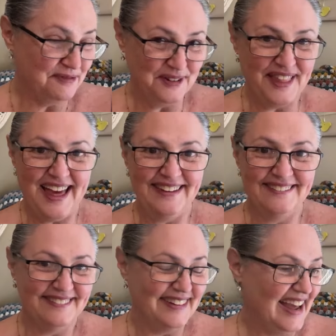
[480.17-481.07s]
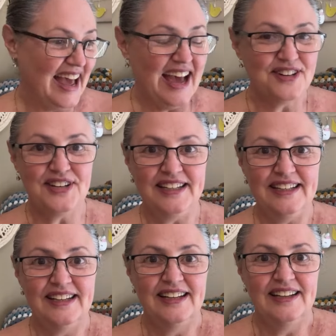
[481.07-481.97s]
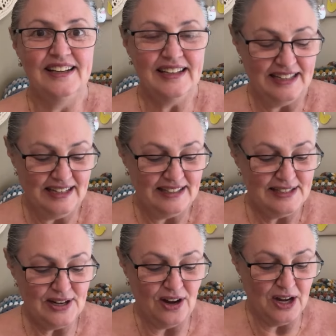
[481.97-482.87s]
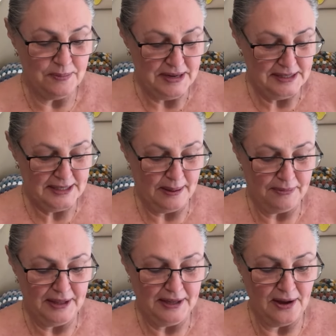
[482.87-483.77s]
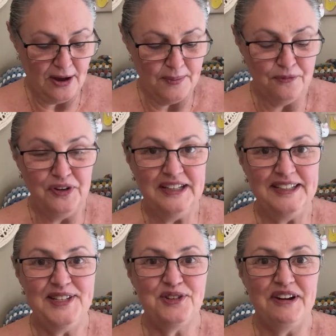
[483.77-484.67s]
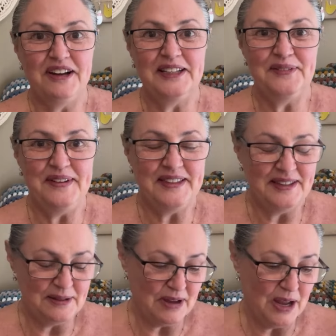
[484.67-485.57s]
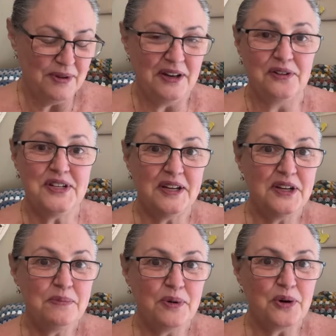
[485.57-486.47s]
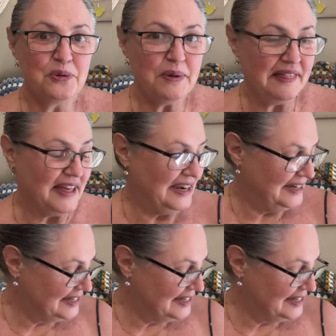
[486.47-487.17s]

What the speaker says: for that. Actually, time is something I'm really struggling with at the moment. I'll tell you more about that in a